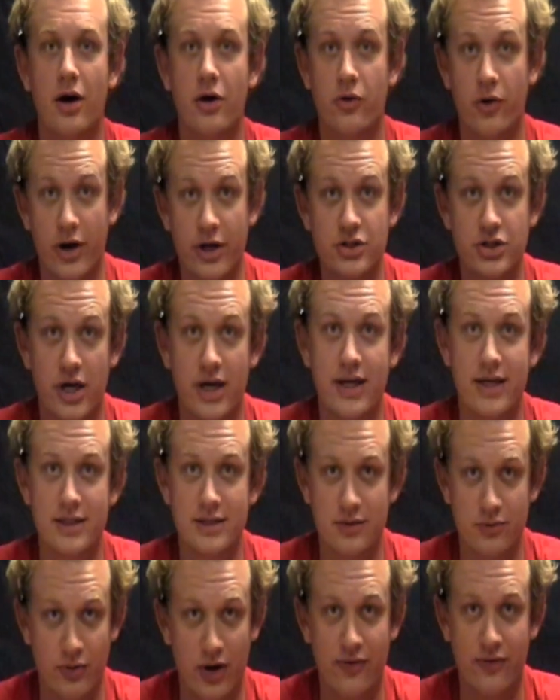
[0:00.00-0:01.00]
Greg
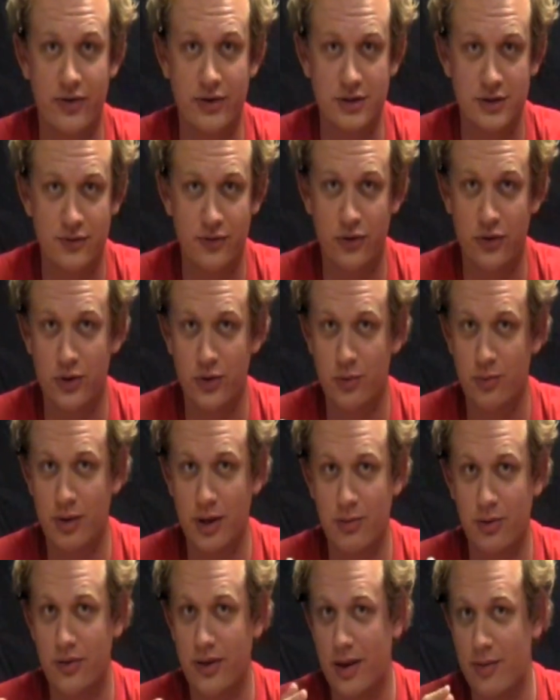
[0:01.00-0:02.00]
Jennings reference for you
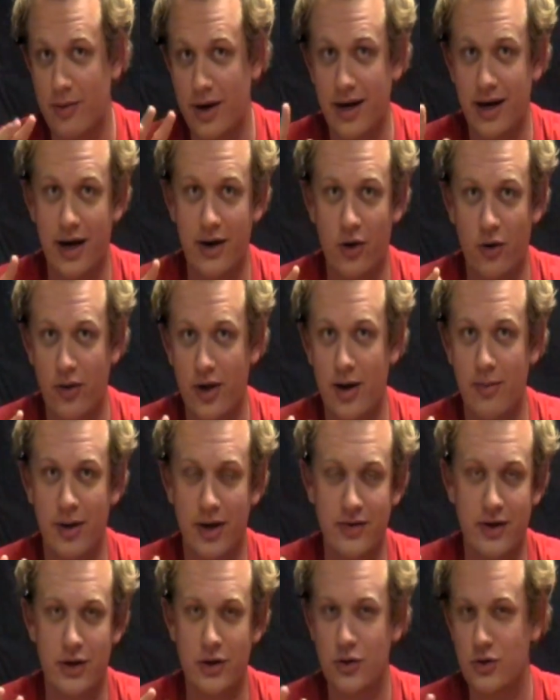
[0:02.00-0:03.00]
people that might not know that
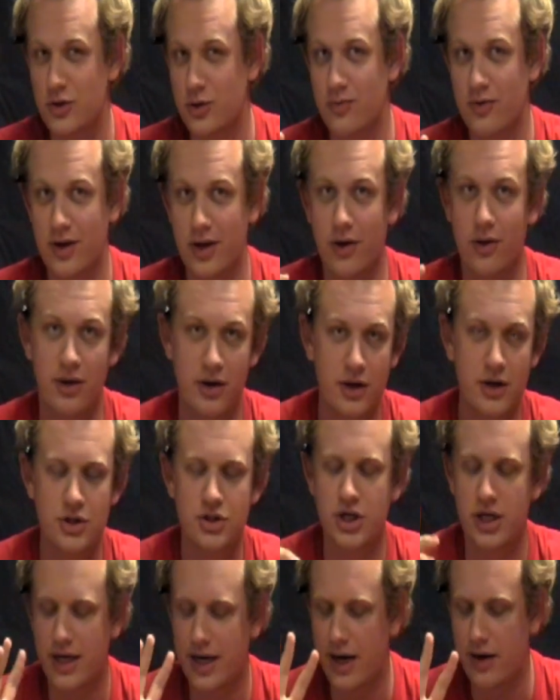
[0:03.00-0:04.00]
about that YouTube video.
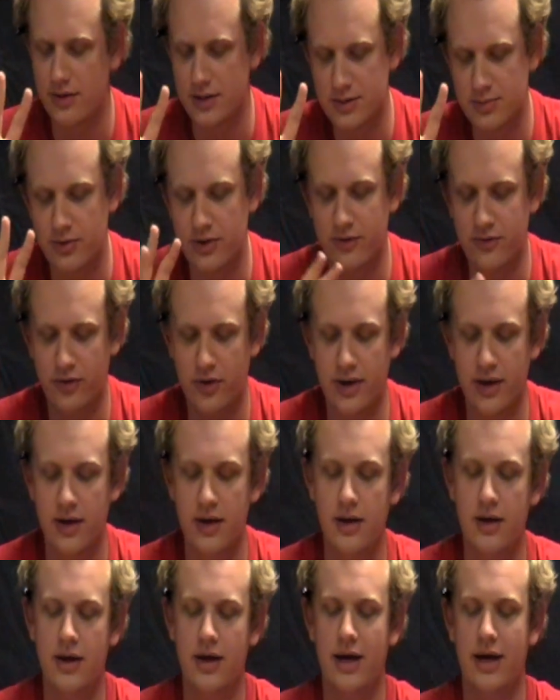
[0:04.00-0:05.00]
Check it out. It's pretty
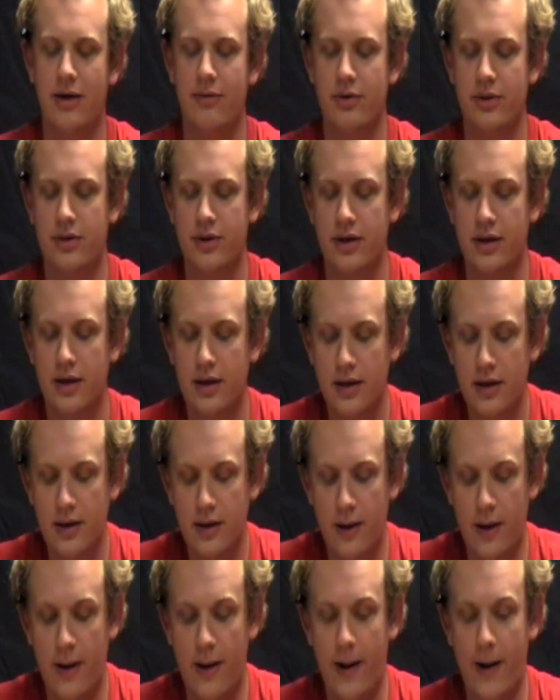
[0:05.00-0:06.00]
funny and everything.
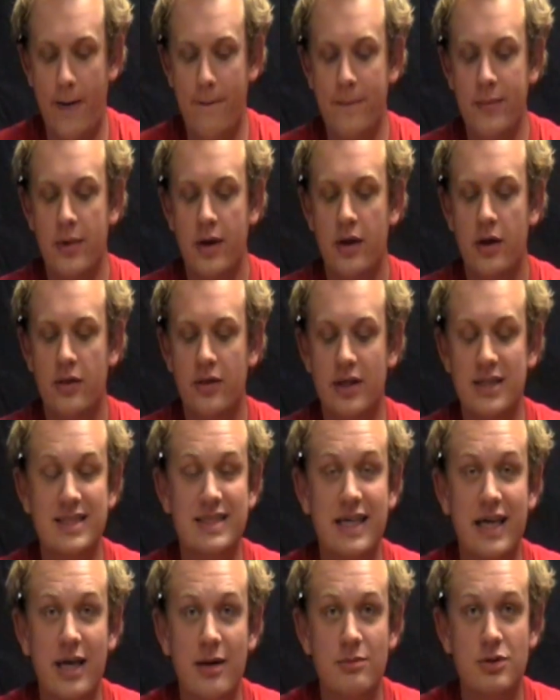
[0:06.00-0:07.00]
This
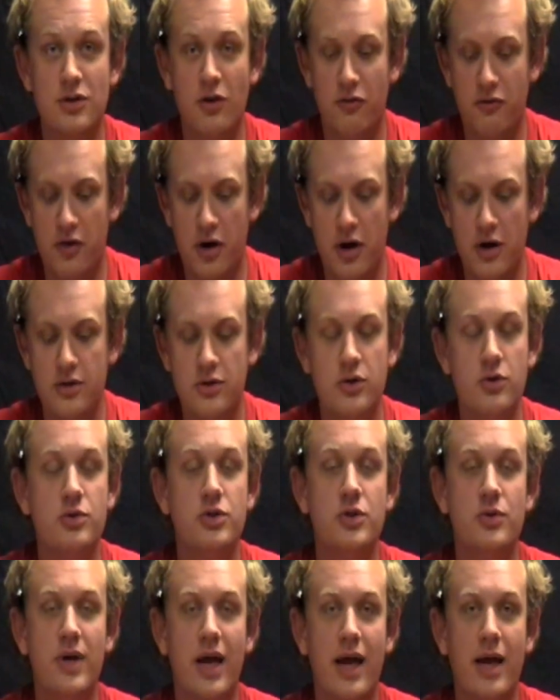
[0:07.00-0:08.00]
team so far through
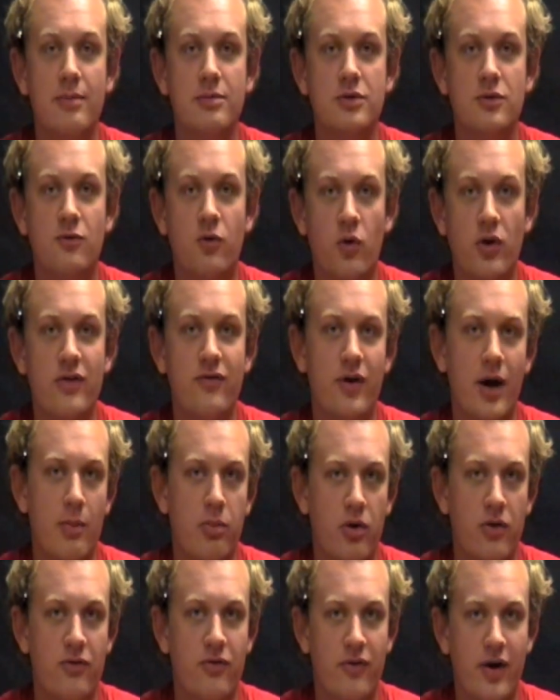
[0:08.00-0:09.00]
2 games,
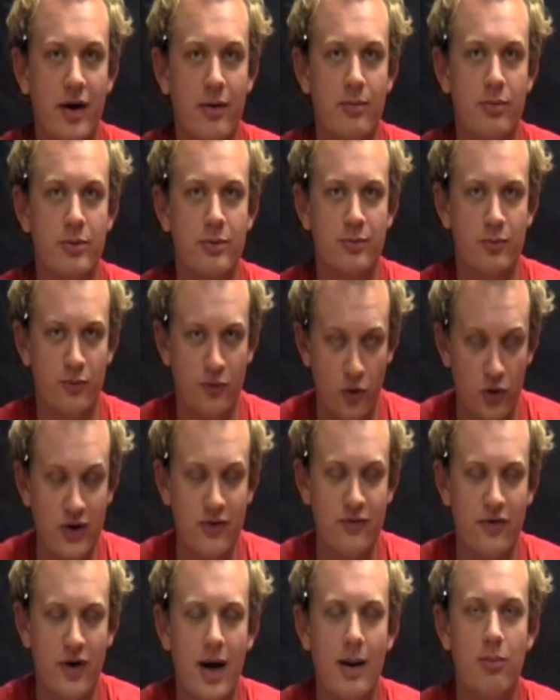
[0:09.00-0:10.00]

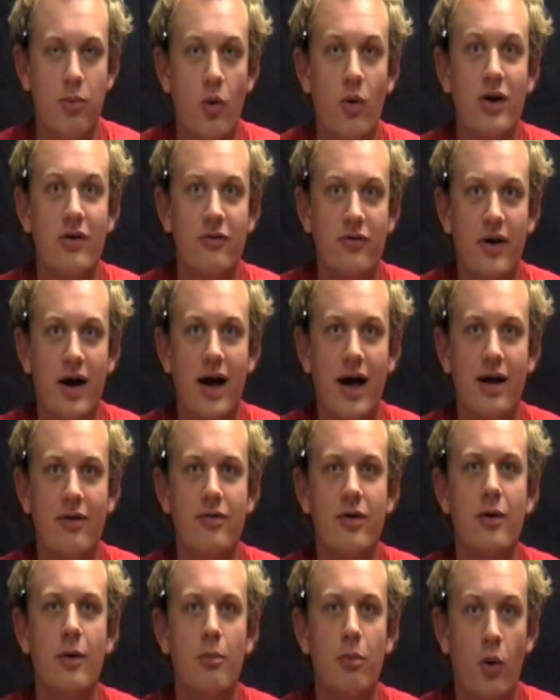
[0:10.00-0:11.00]

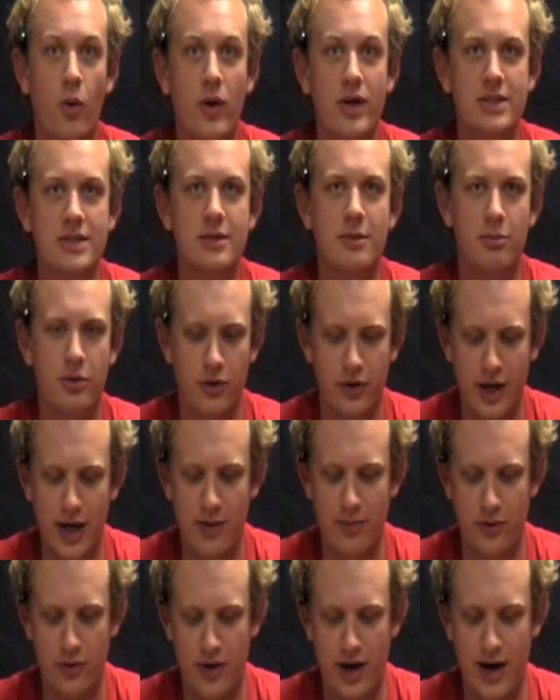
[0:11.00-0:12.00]
45.5 points per
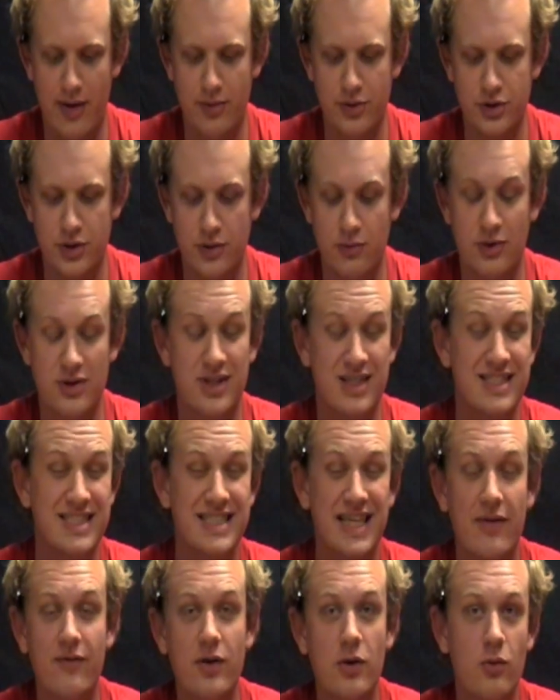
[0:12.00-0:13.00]
game they're averaging with a
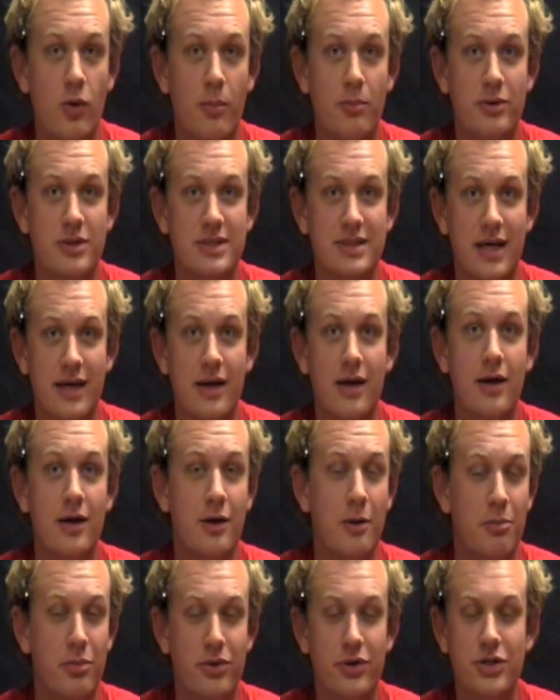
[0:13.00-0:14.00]
71%
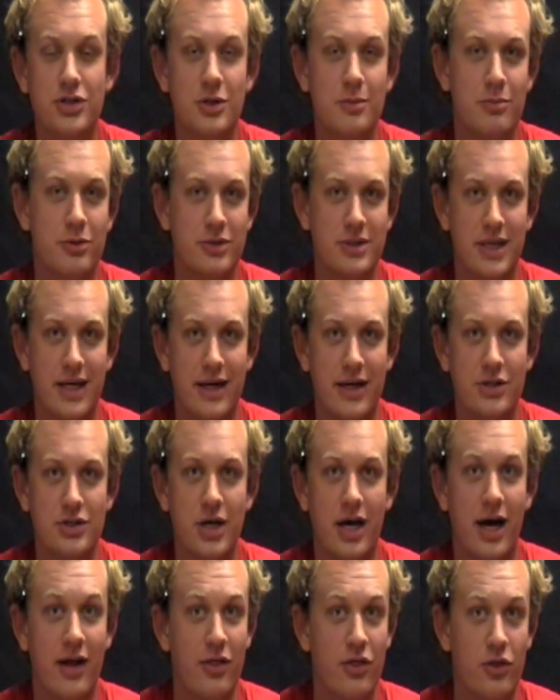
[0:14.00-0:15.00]
completion
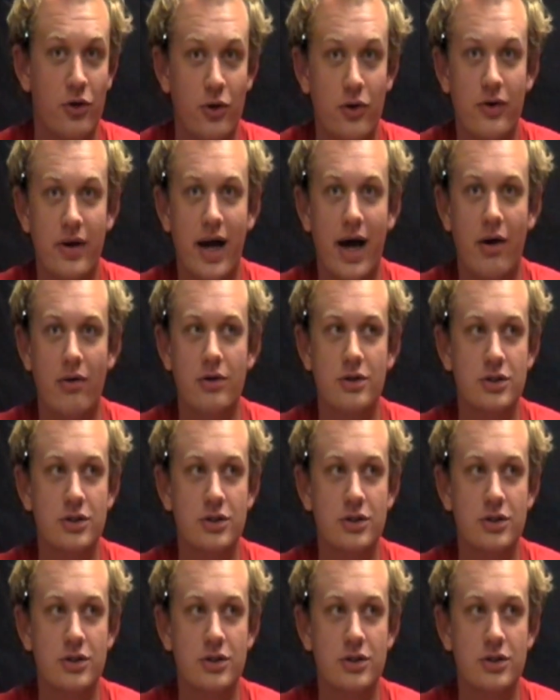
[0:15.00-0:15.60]
percentage on 3rd down.